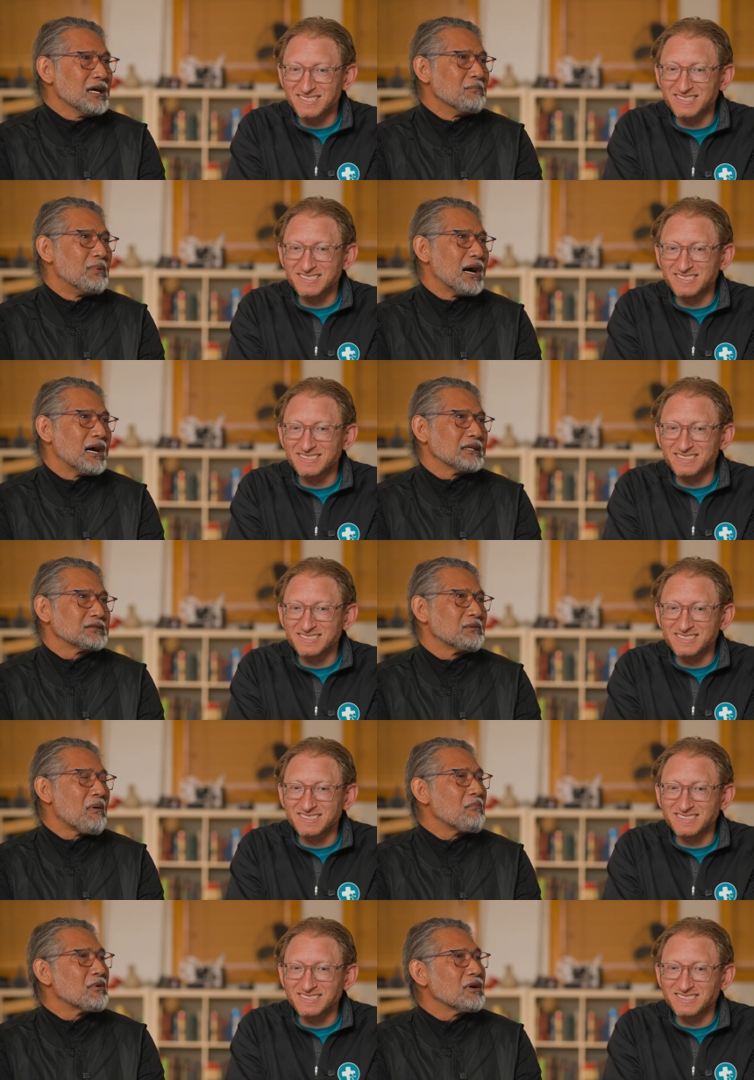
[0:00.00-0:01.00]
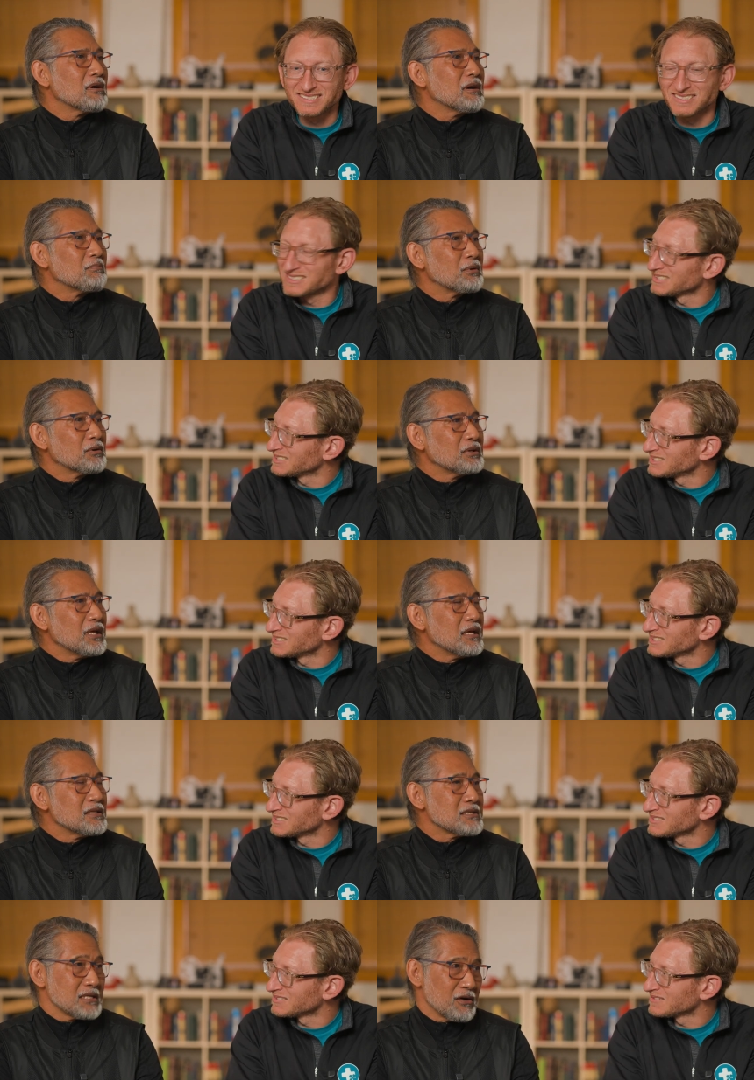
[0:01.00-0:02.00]
Speaker 1: but remember
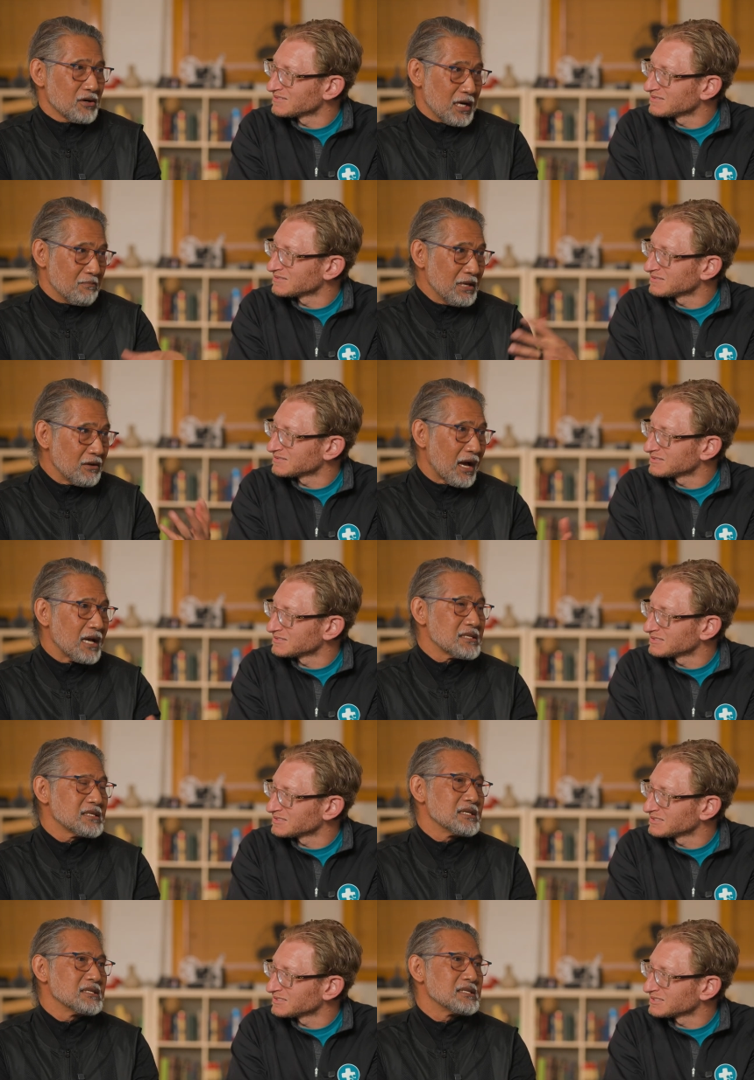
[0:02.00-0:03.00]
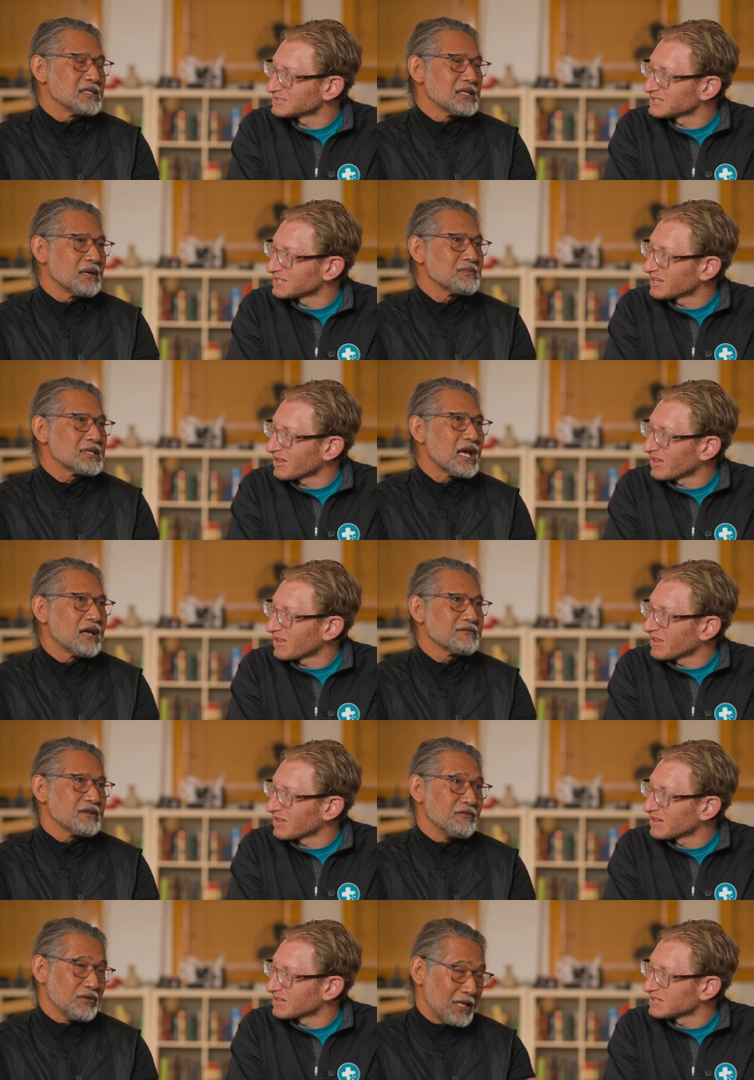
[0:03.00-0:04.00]
proteins or amino acids
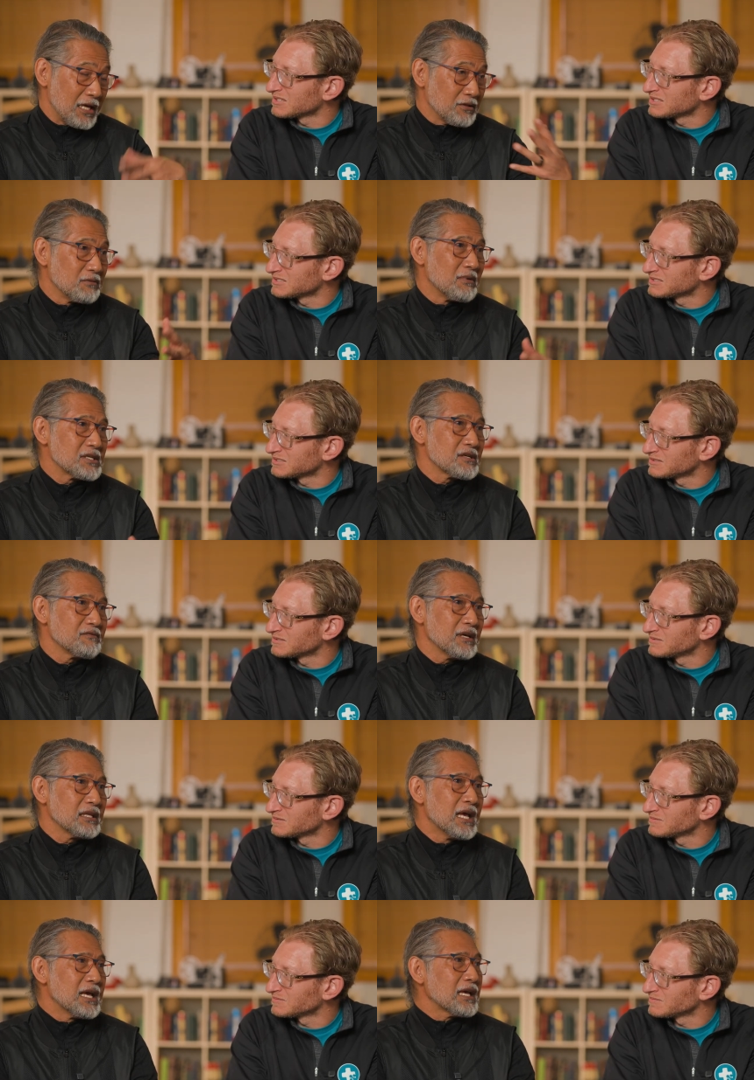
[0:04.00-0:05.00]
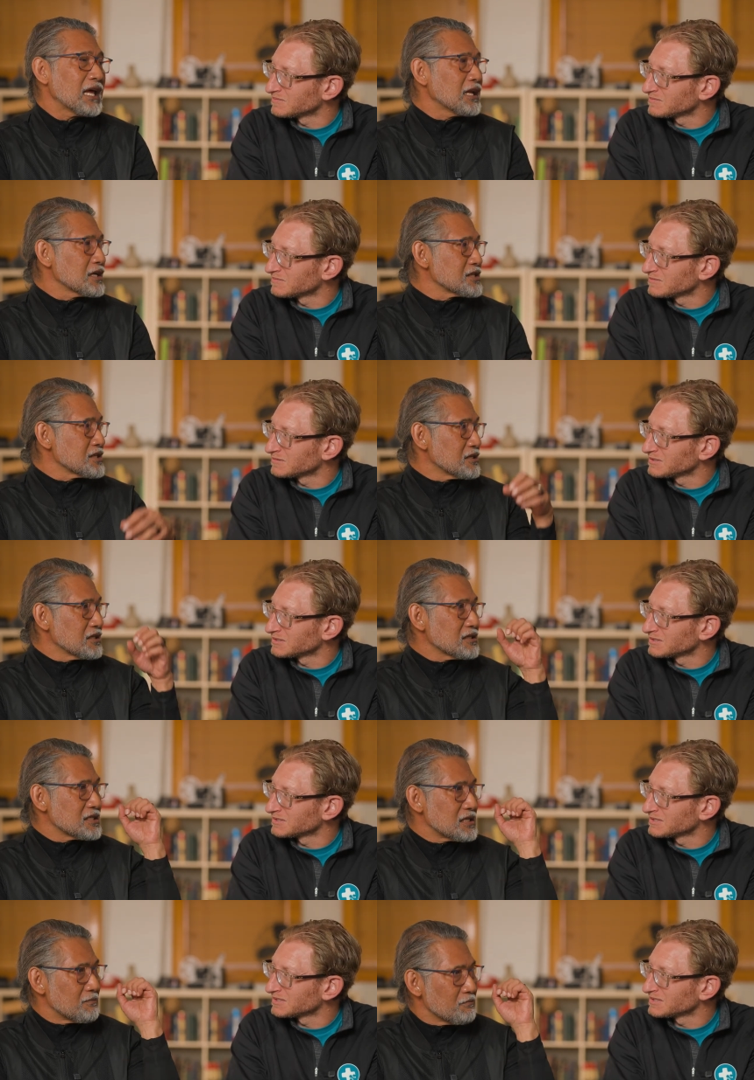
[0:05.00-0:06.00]
themselves, if you take too much of it, can
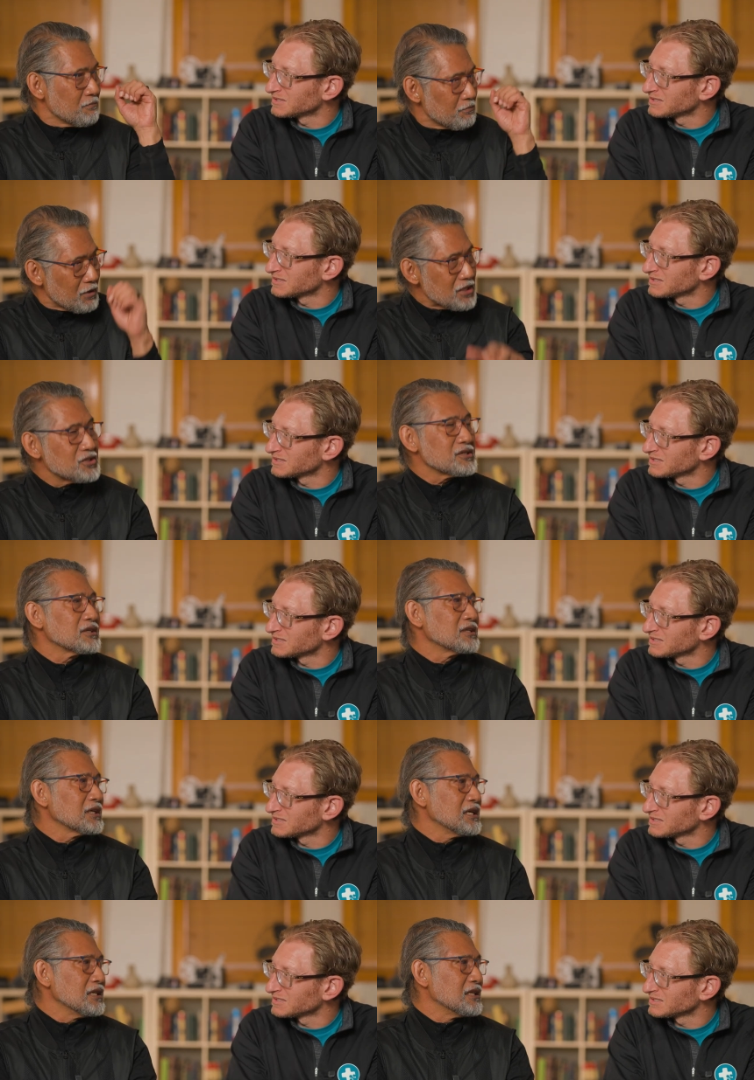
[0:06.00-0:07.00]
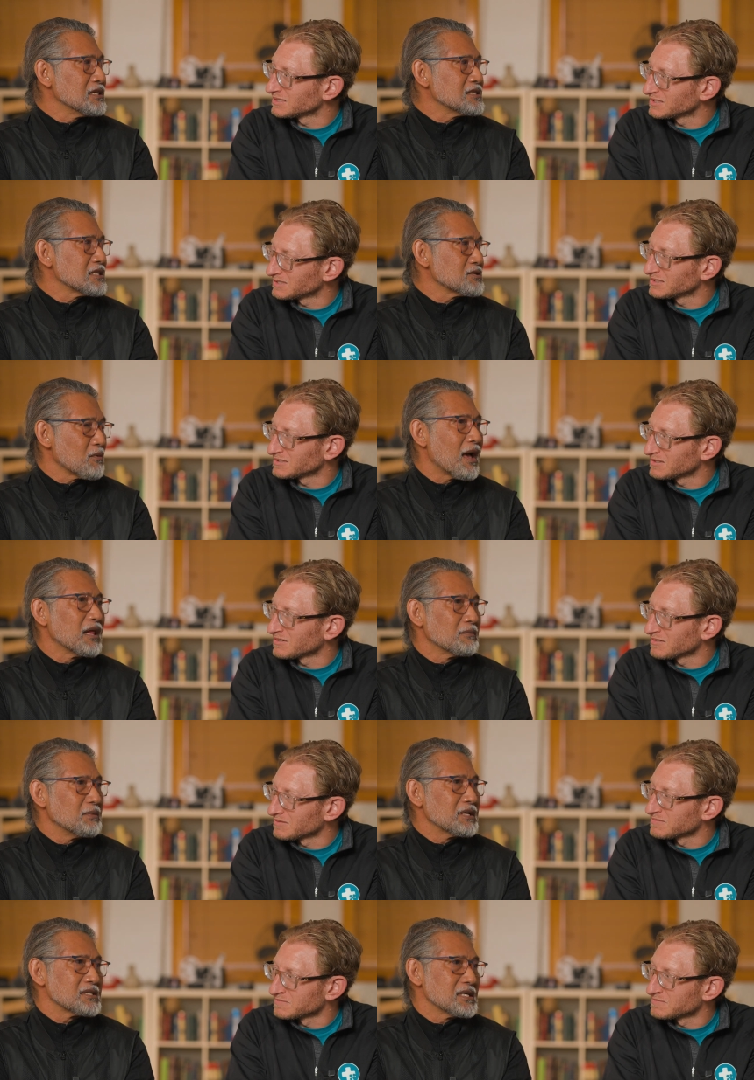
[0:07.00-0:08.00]
exert some pressure on the kidneys as well
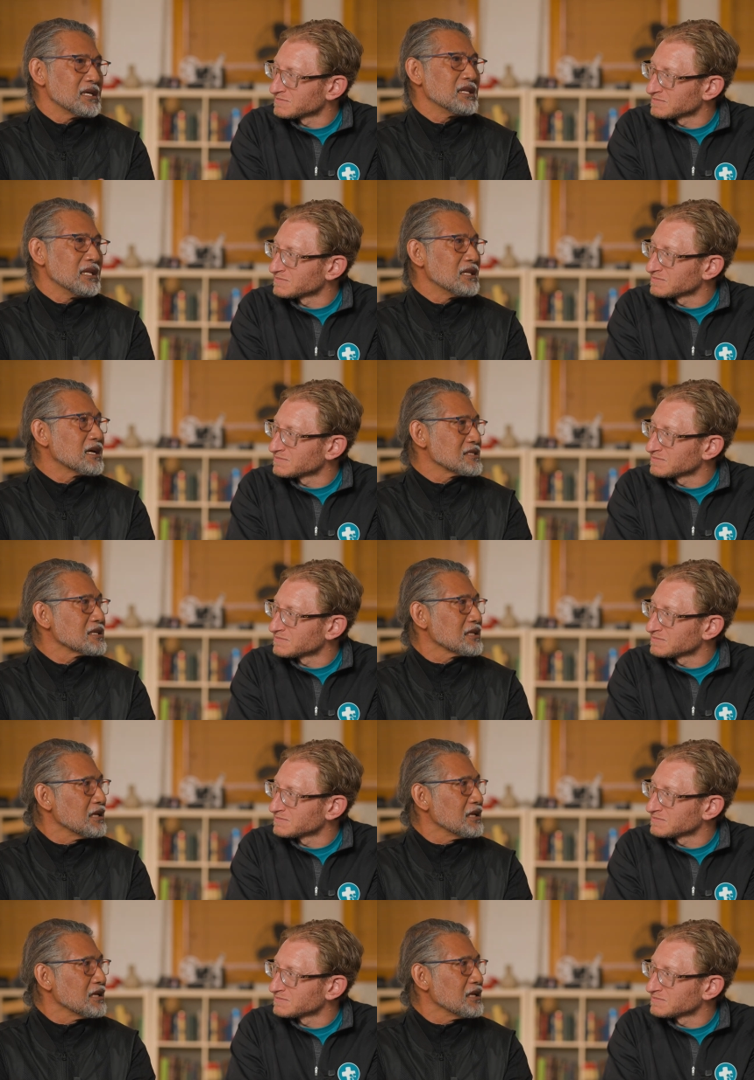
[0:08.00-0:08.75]
because the kidney does the